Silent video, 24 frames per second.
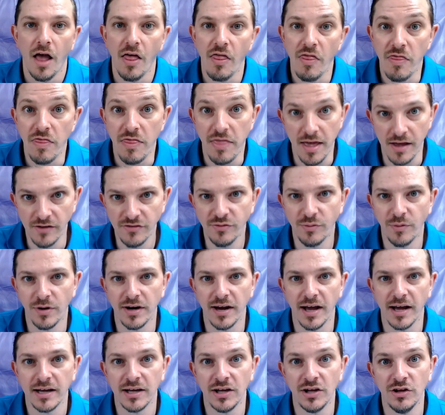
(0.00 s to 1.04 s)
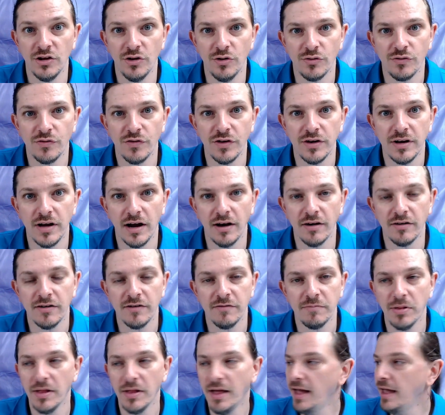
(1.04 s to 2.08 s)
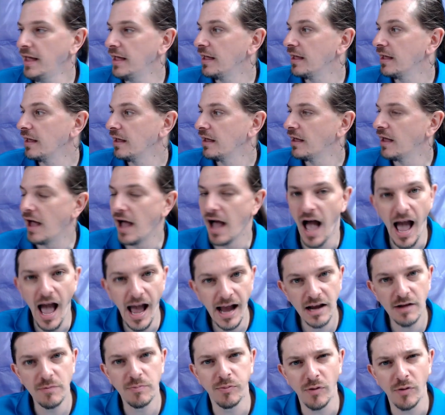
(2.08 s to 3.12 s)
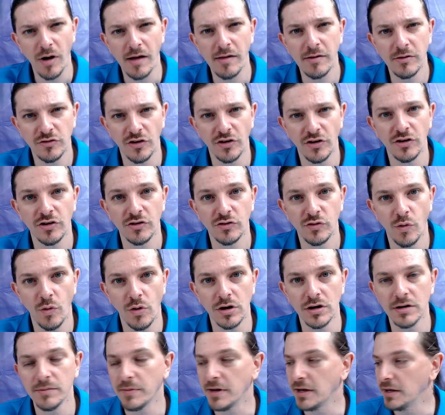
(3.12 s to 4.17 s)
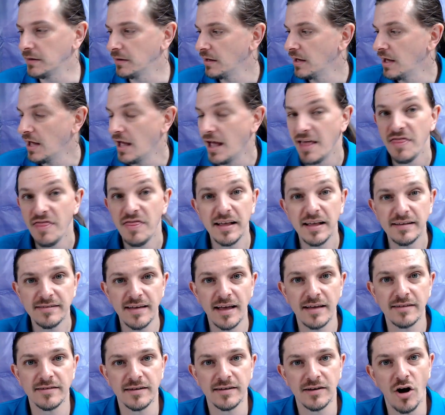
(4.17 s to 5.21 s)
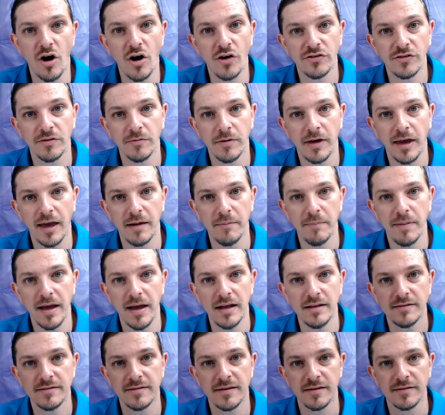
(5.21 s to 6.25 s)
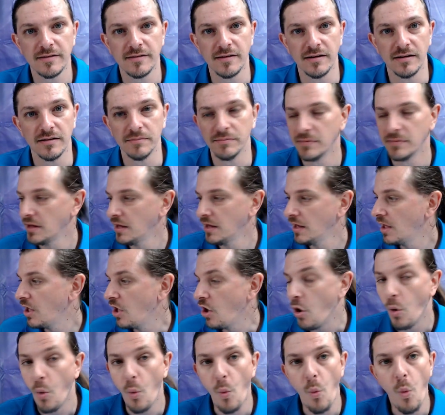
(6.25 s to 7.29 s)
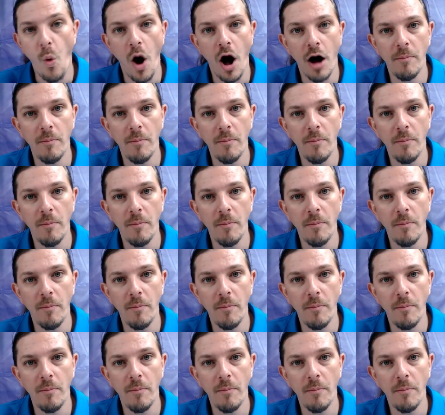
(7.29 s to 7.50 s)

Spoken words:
This one I can use for narrative play. I could probably turn a tournament. This has an awesome campaign system. Well